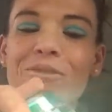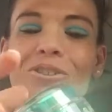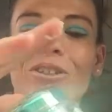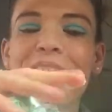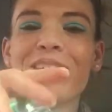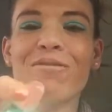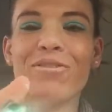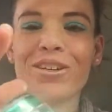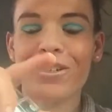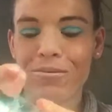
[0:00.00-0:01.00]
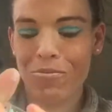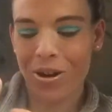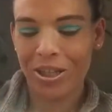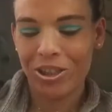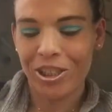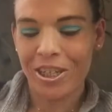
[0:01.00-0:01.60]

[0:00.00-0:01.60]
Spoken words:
Would you like to feel some moisture?